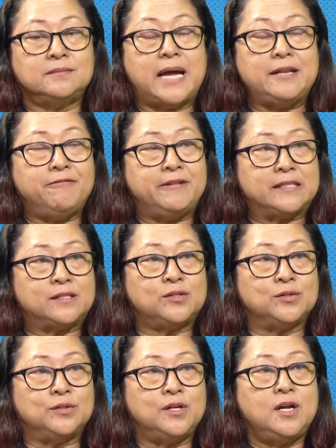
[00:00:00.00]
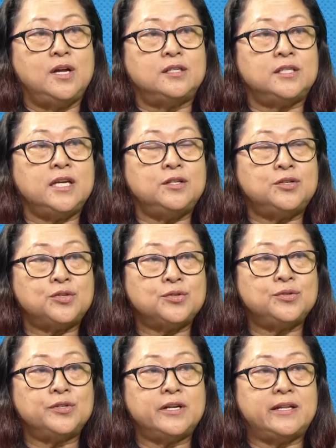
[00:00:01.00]
manifesto, to
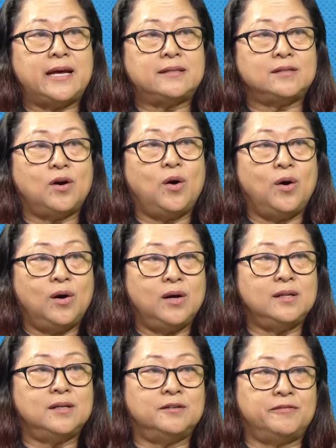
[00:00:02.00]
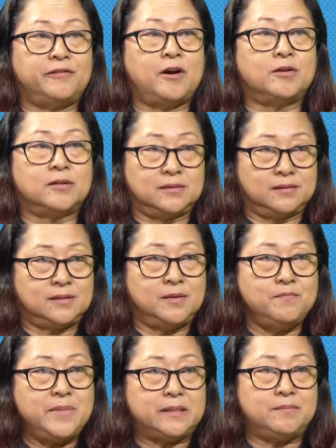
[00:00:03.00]
ensure that all of our
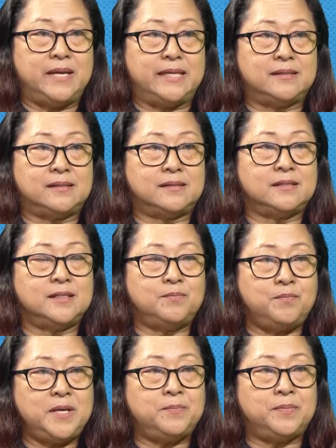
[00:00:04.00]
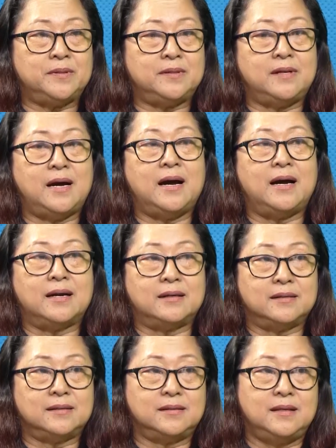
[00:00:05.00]
commitments to the people
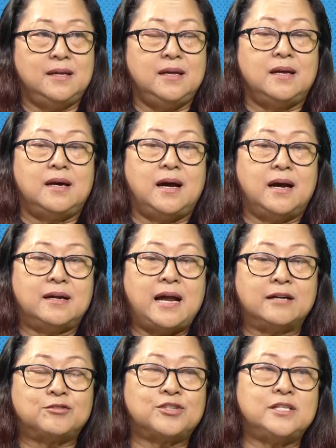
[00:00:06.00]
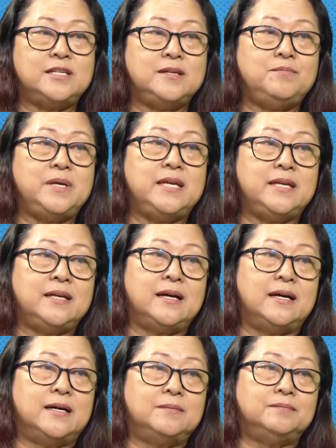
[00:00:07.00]
are actually being
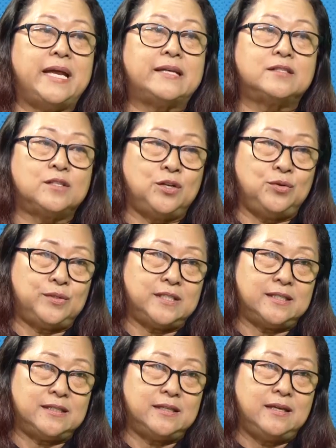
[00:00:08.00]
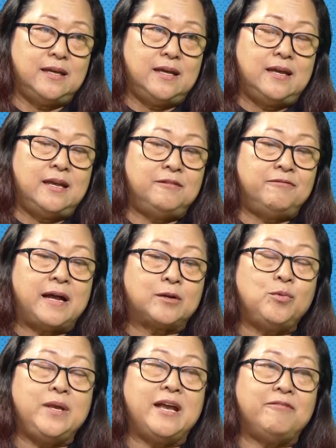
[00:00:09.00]
executed. In fact,
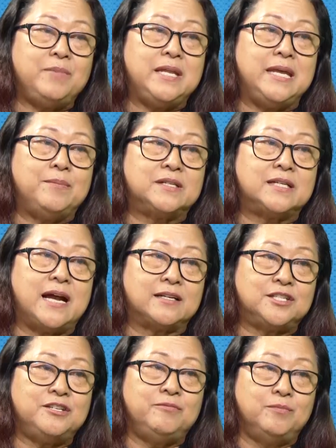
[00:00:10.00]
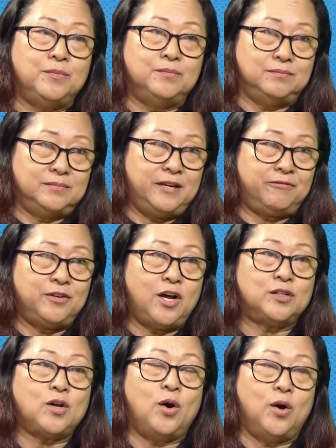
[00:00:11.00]
we have been able to achieve, if
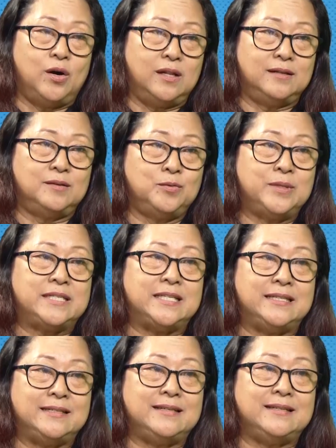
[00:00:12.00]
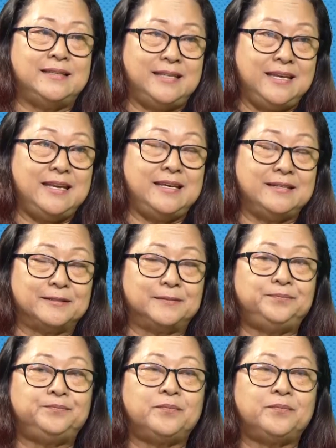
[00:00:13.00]
not all, within the year.